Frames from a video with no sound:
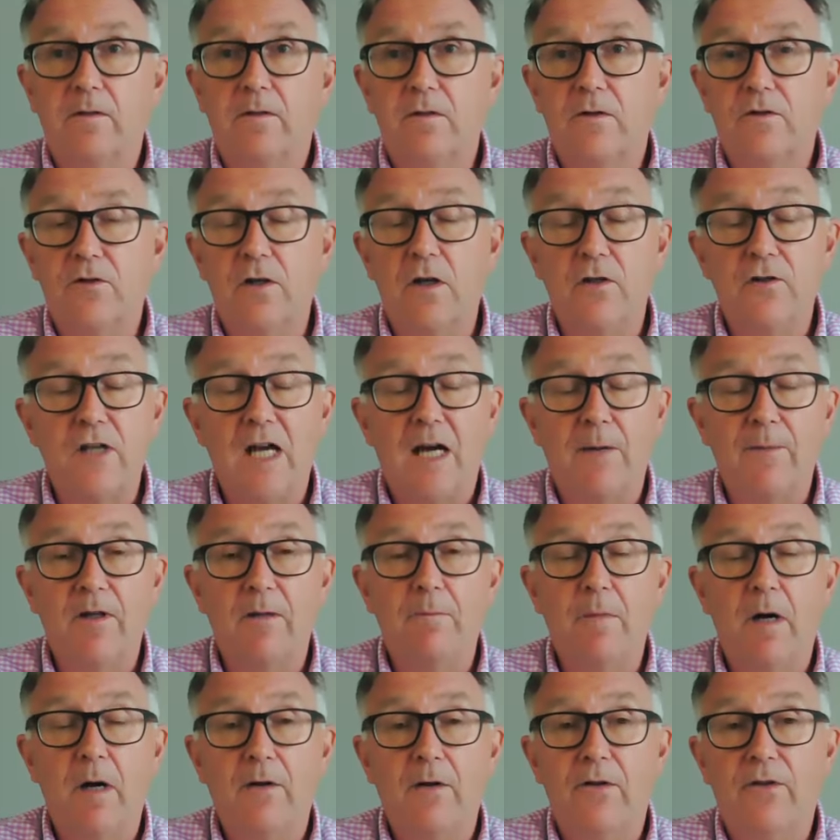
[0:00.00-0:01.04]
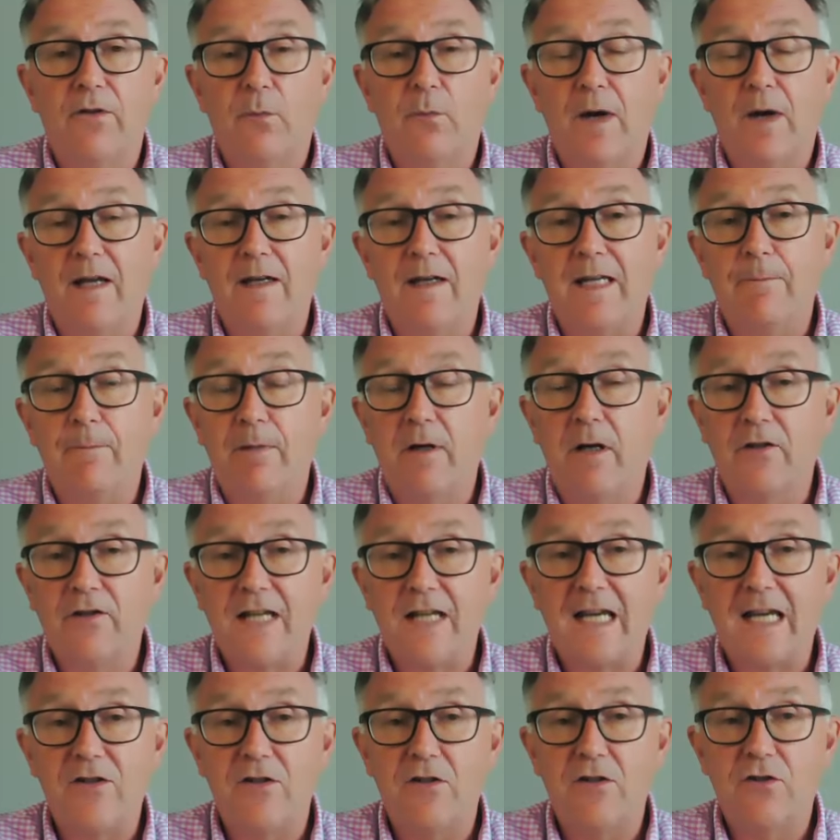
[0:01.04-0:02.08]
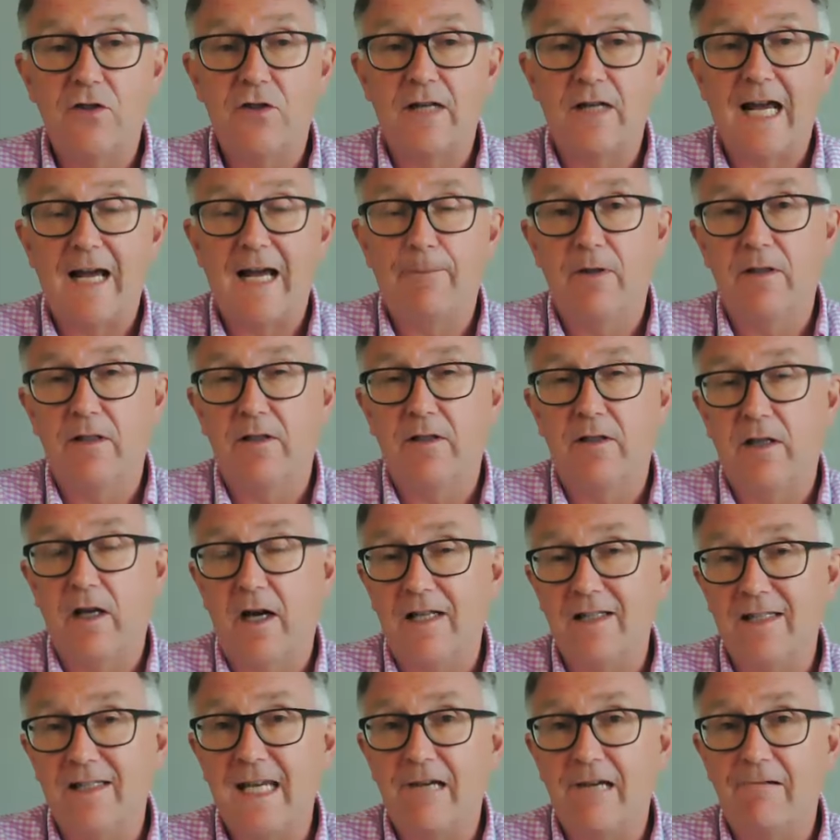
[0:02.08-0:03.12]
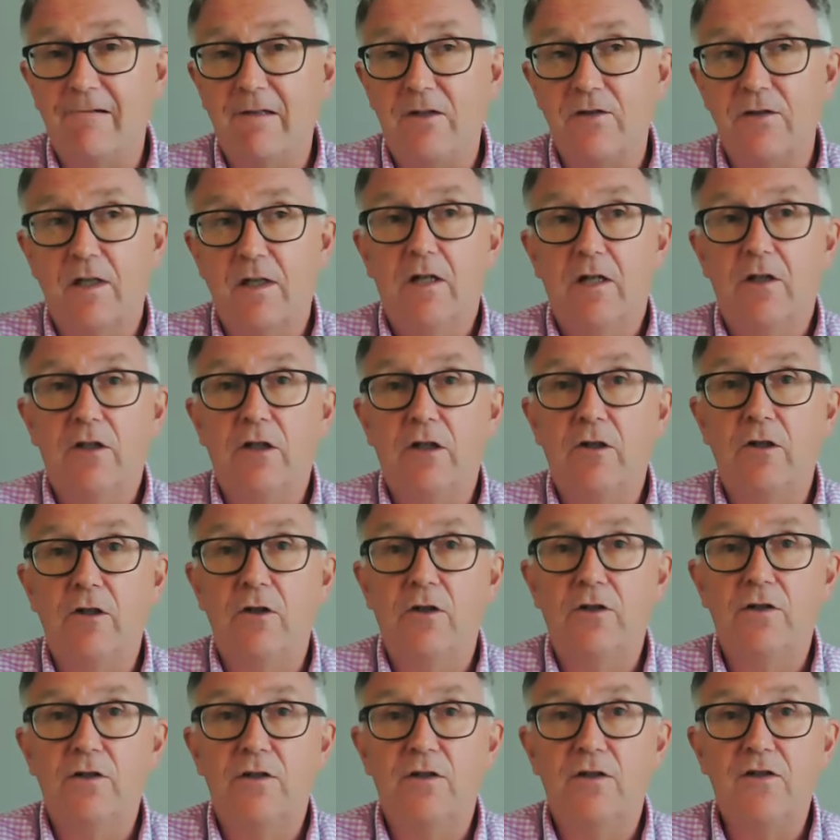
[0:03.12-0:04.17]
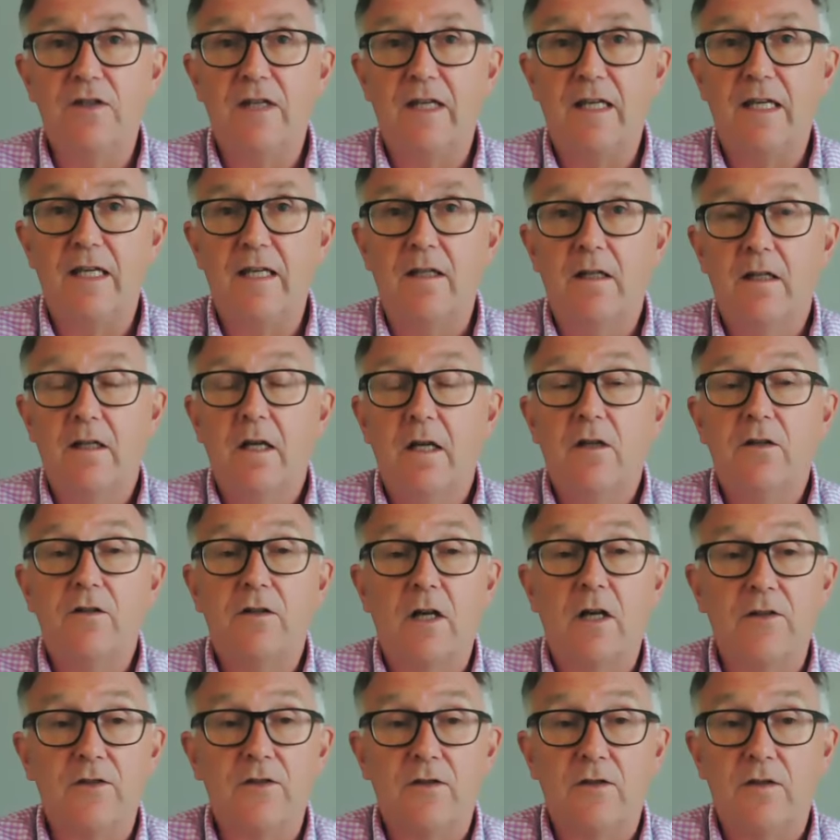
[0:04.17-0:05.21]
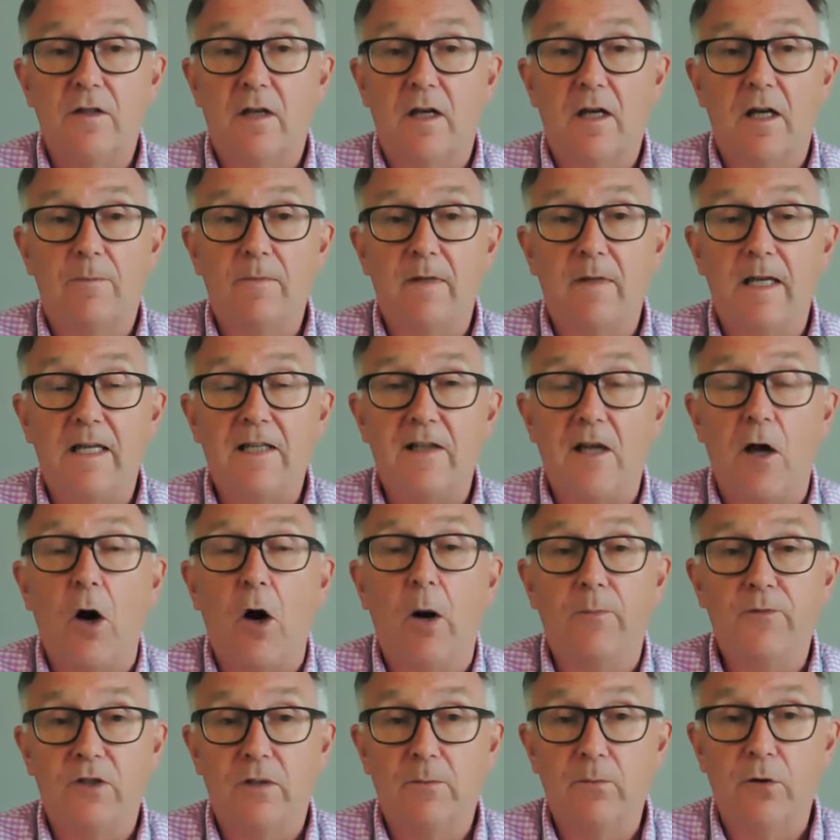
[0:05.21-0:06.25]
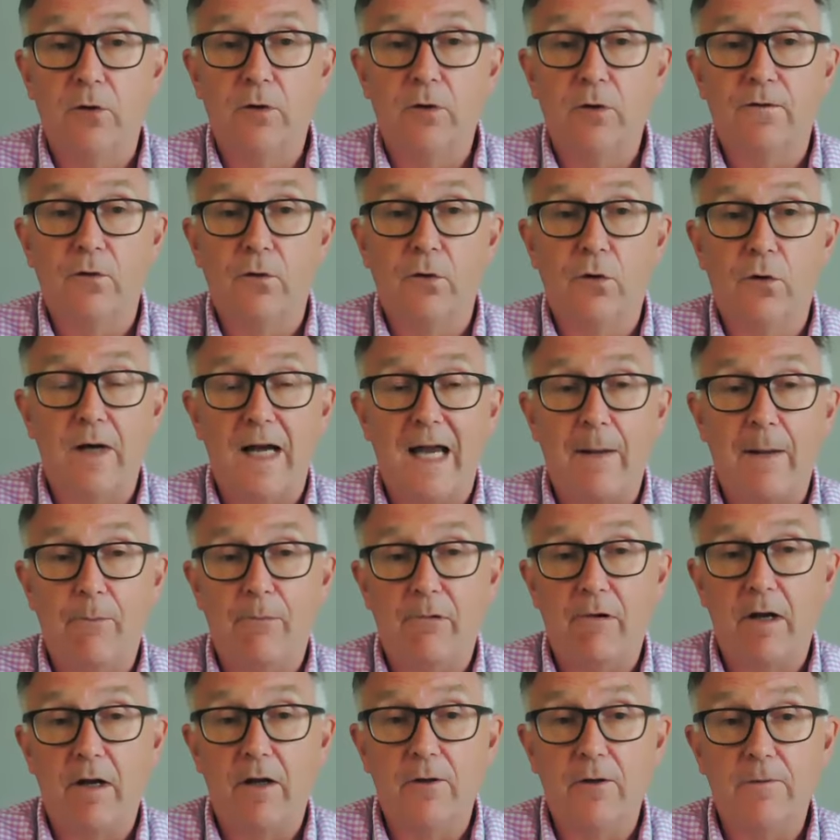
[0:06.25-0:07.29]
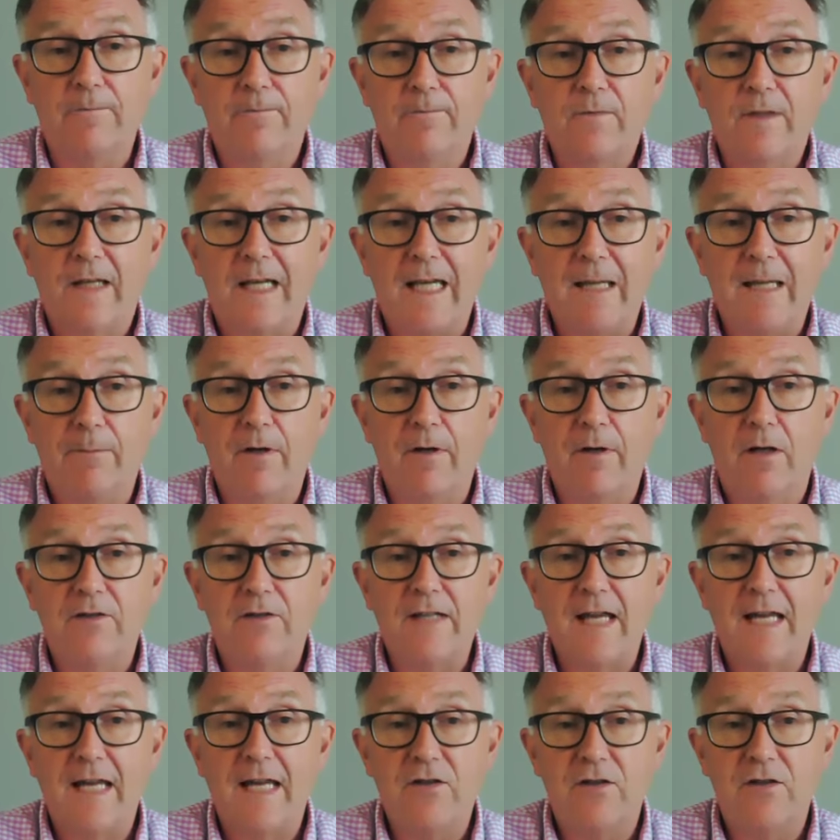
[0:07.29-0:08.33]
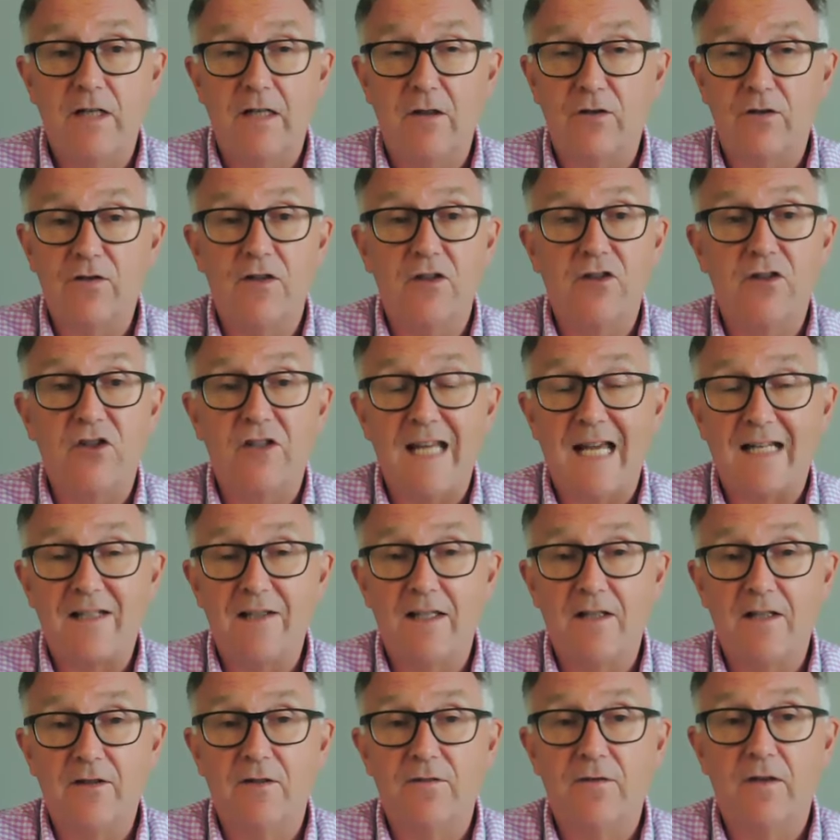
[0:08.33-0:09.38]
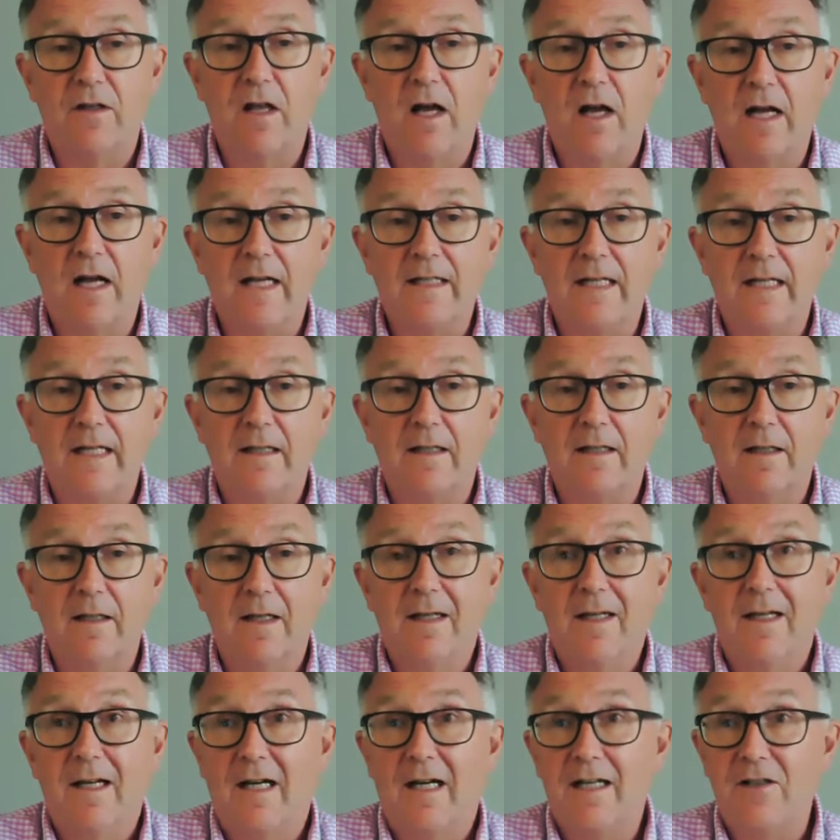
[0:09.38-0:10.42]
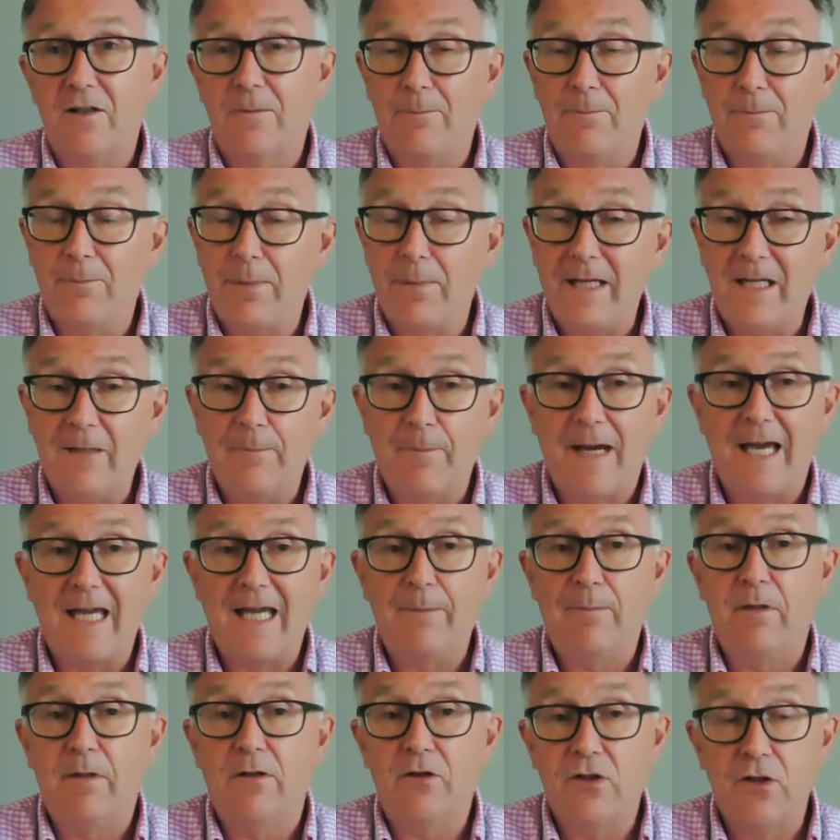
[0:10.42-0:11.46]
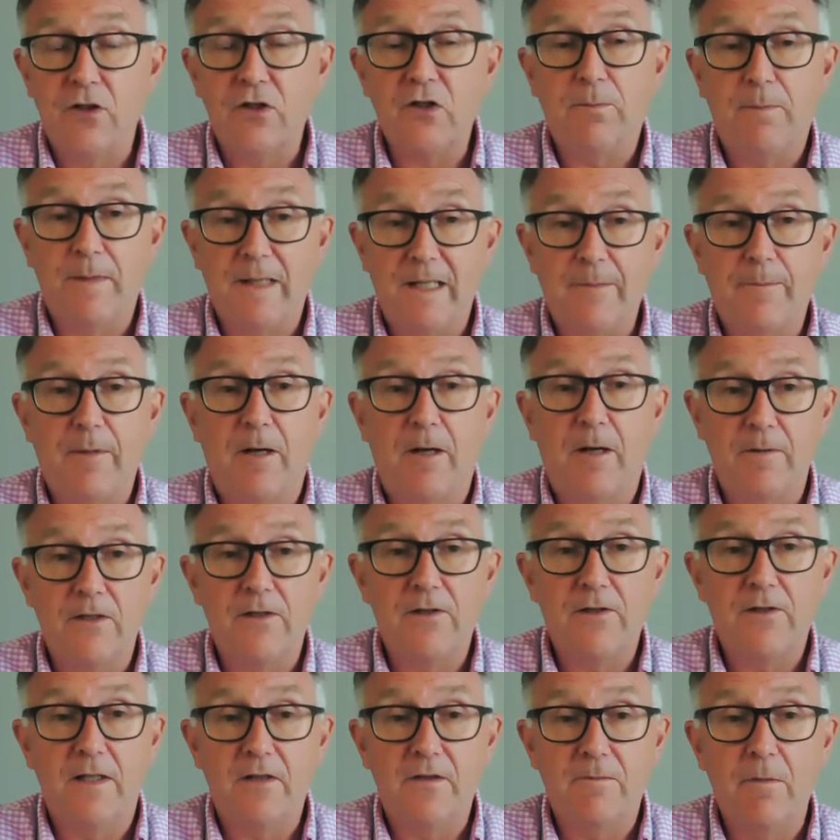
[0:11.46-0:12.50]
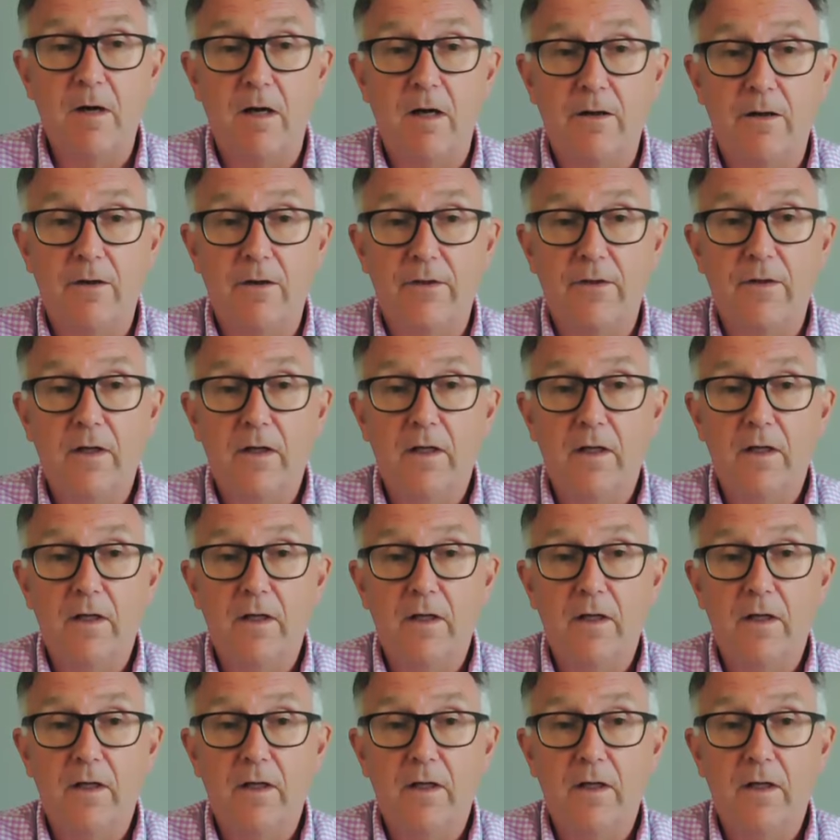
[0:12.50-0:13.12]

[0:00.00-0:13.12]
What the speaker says: certain time of the month when implantation should happen. And the idea is you look to see, is it optimal for embryo implantation? It looks at the genetics of the lining. And there's a big paper just being published this month